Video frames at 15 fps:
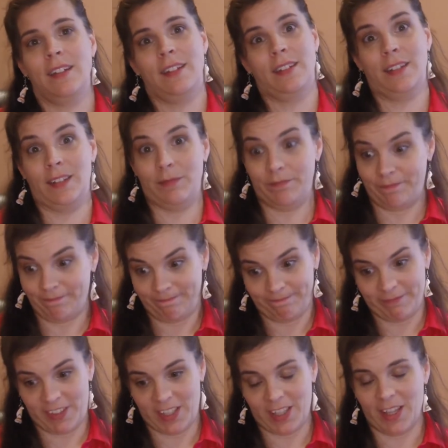And
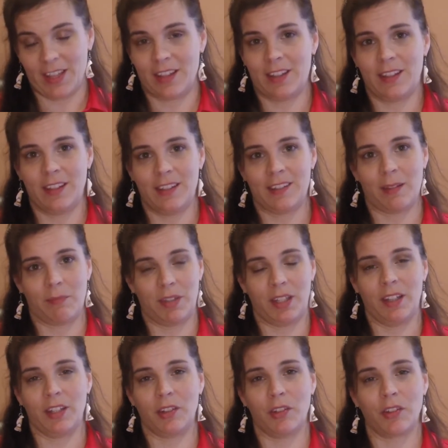something
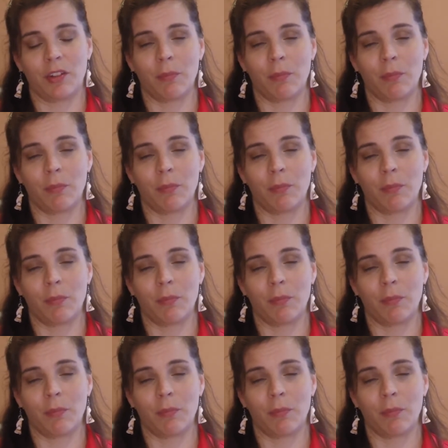like those